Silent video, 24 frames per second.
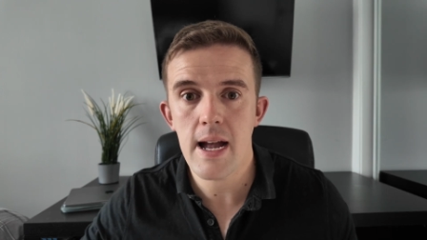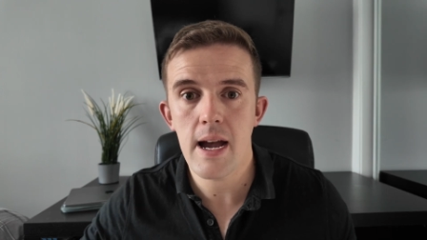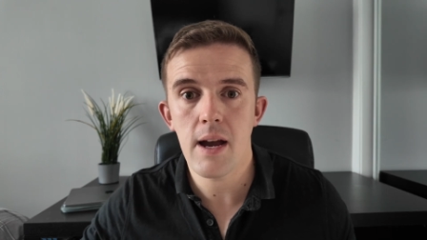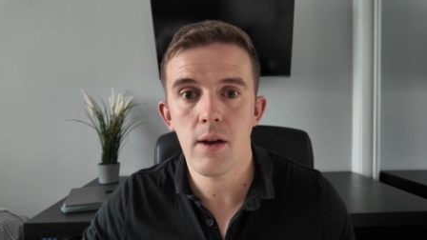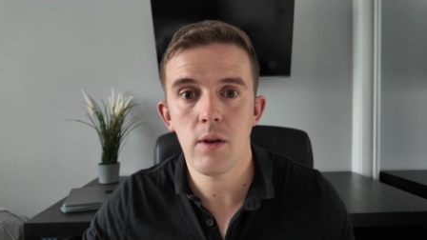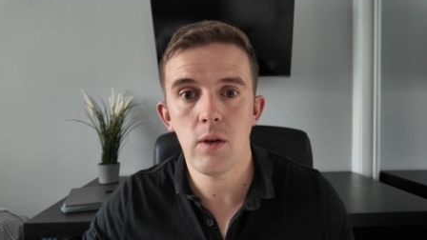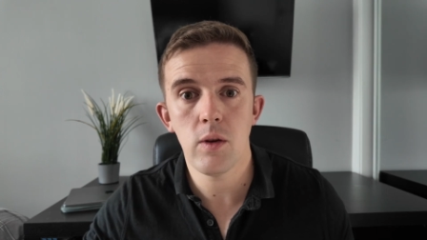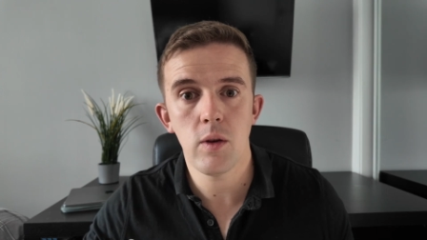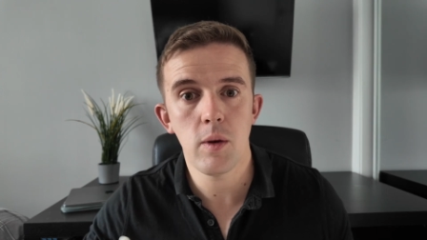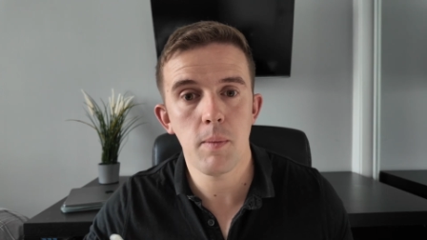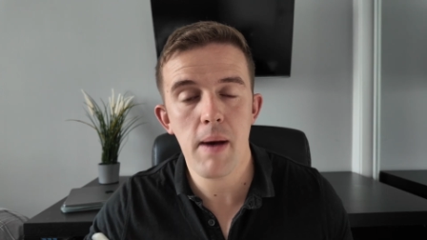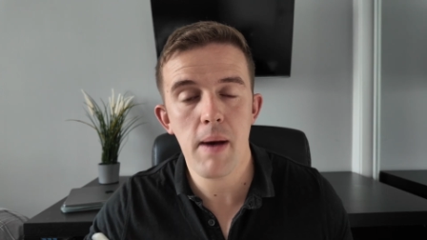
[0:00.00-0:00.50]
how
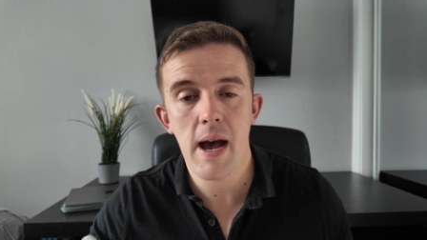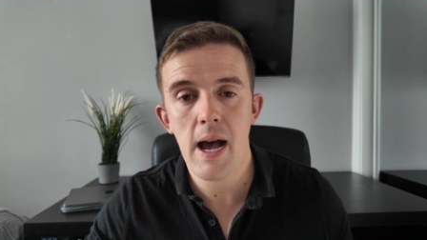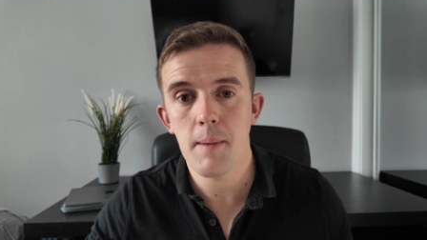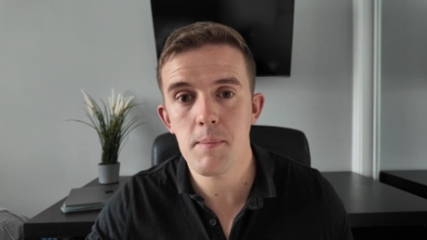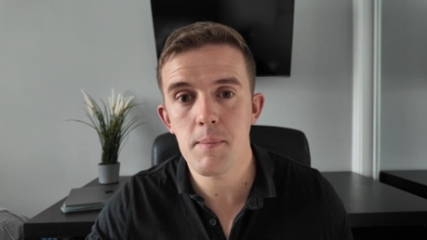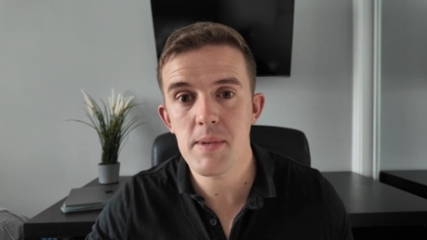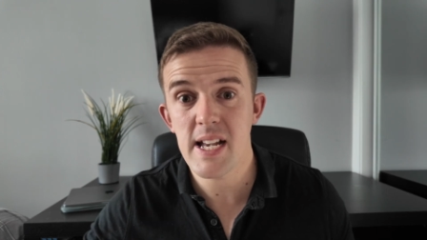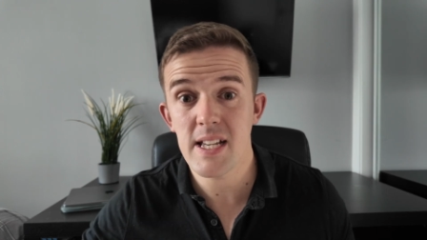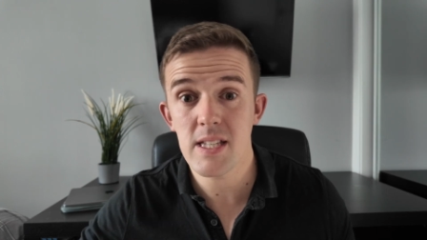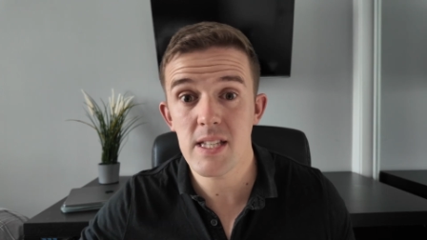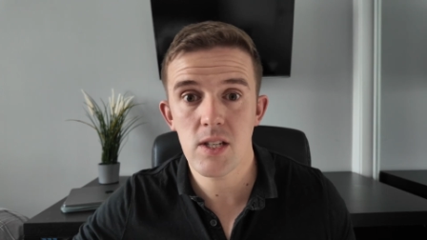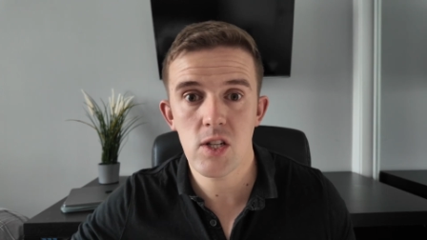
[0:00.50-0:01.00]
you could
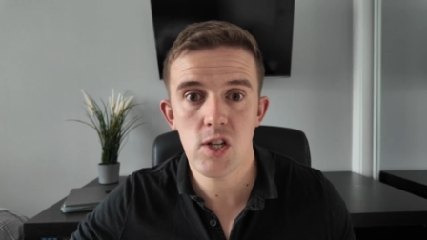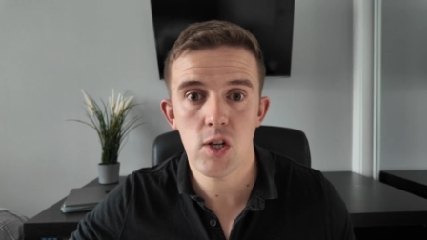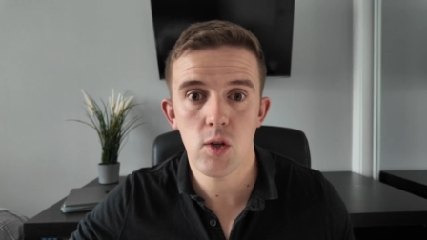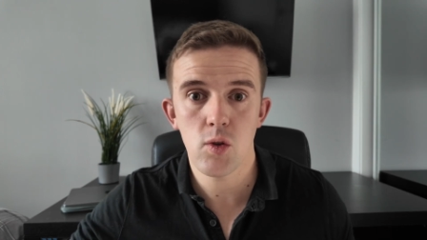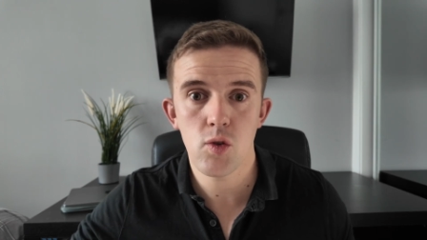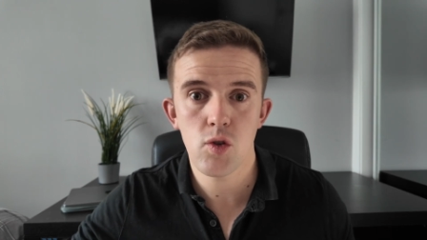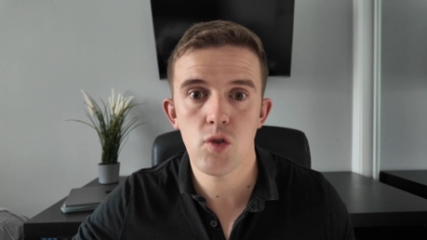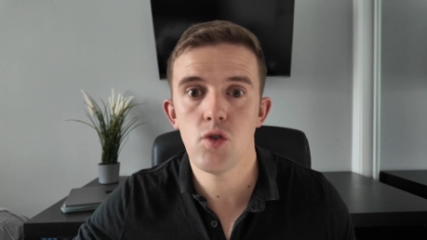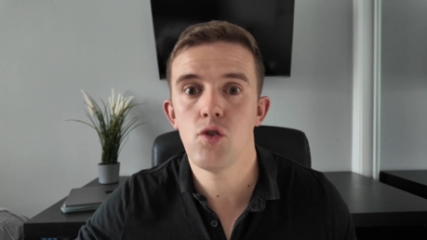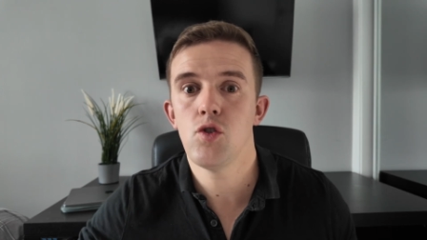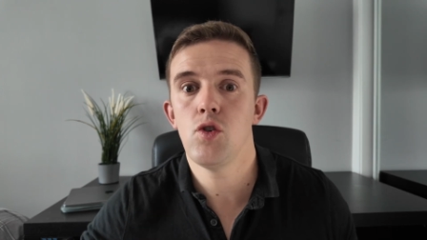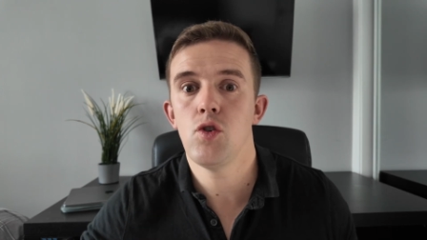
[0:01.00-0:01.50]
perhaps ask
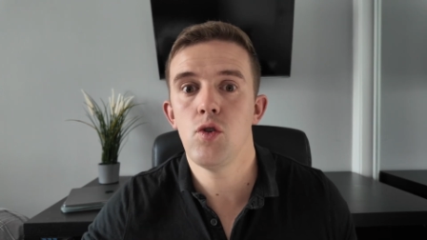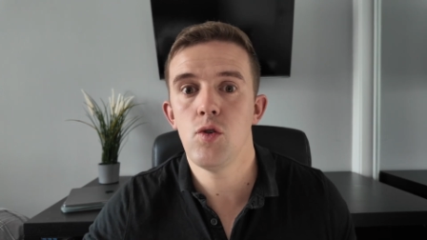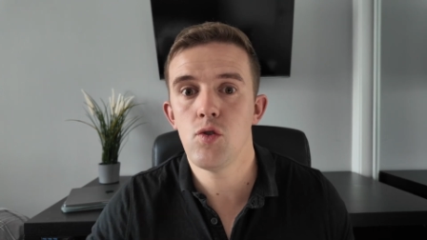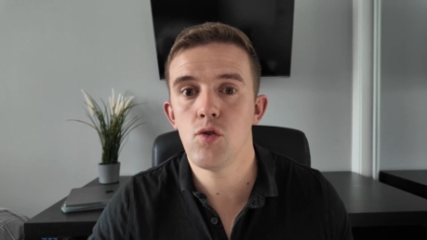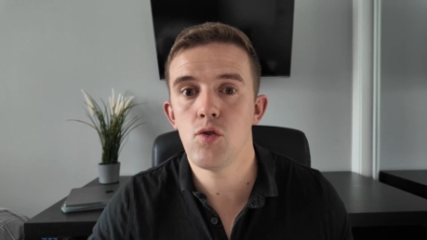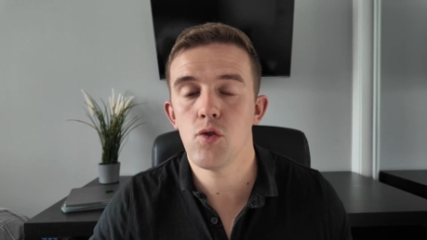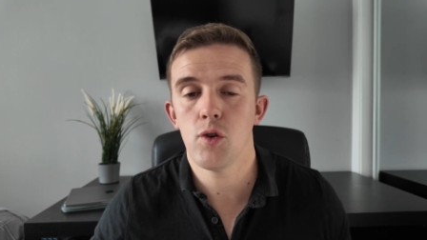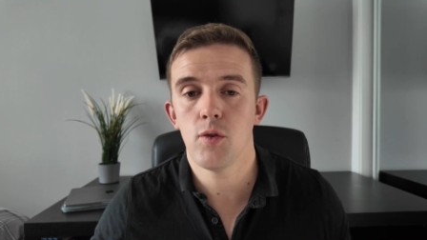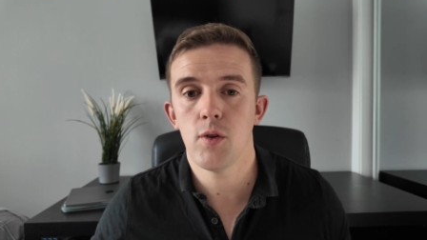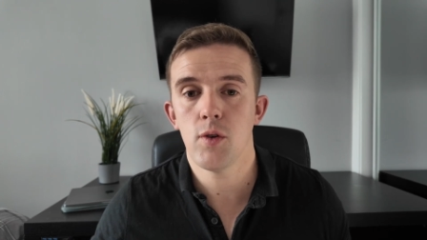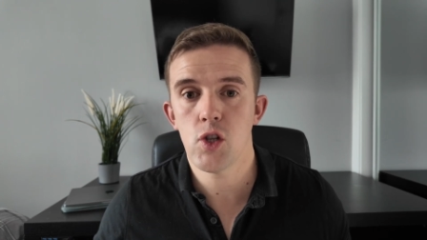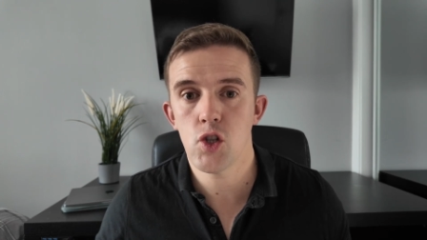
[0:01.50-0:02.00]
children to
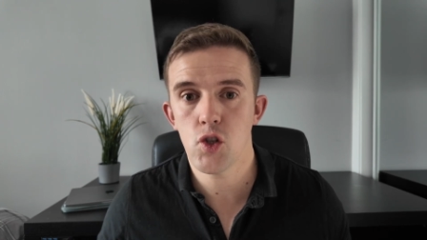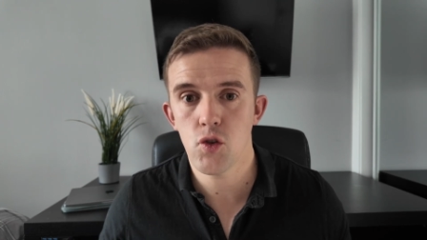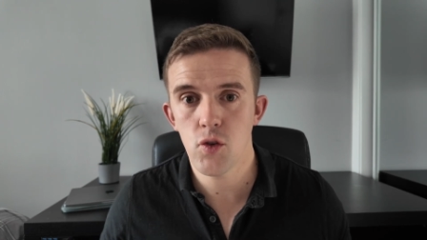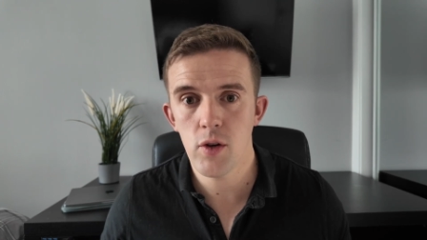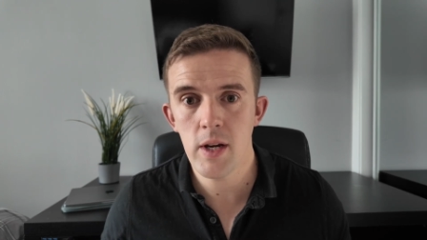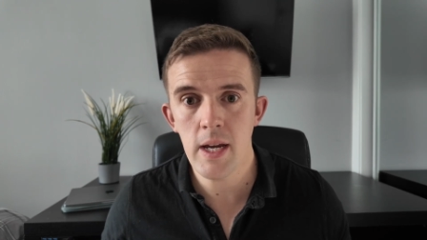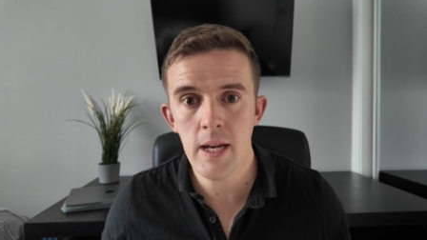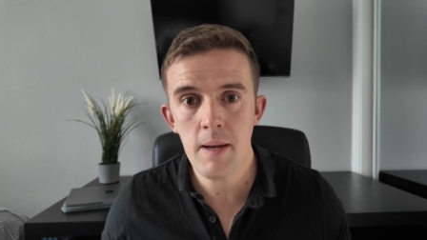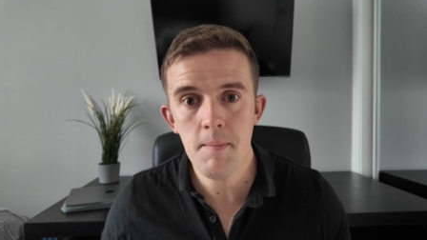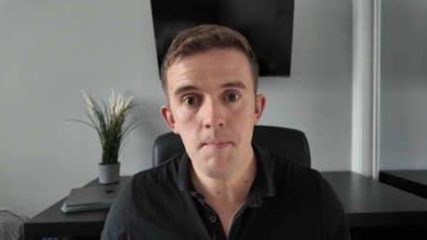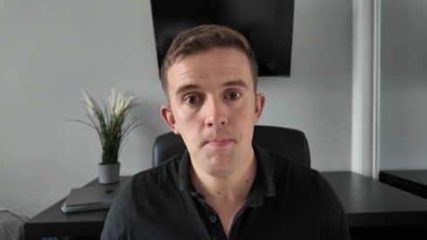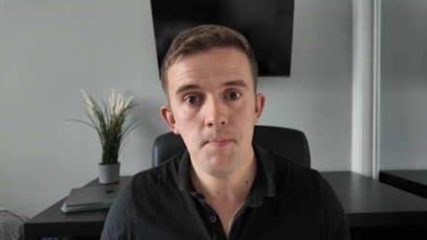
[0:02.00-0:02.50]
draw a
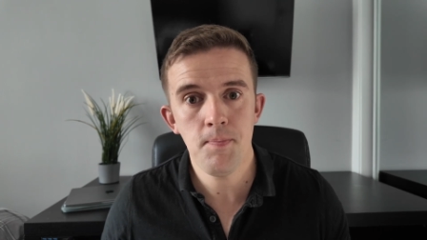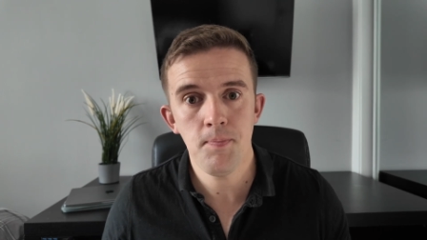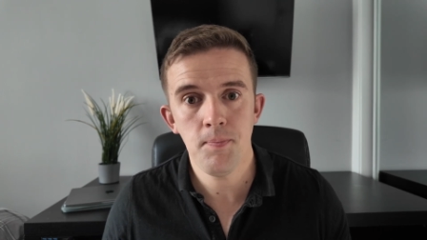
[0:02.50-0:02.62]
tree,